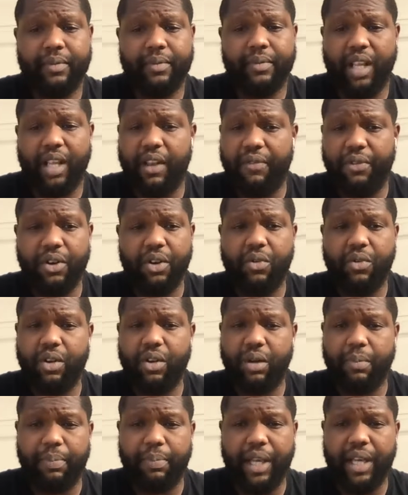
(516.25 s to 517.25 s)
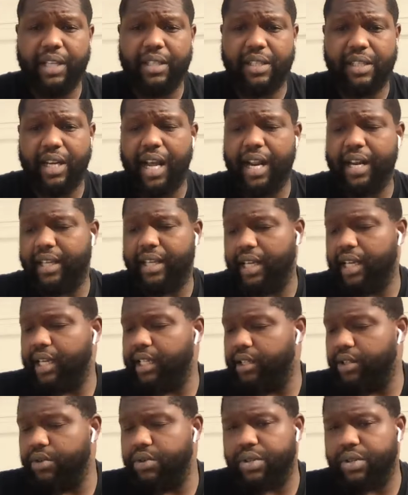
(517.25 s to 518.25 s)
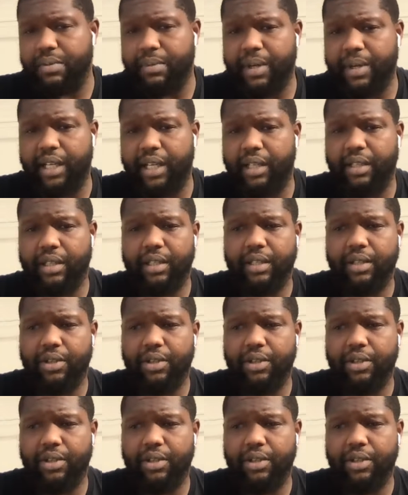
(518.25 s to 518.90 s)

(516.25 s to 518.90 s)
If you don't want to play, sit out of here and lose your money.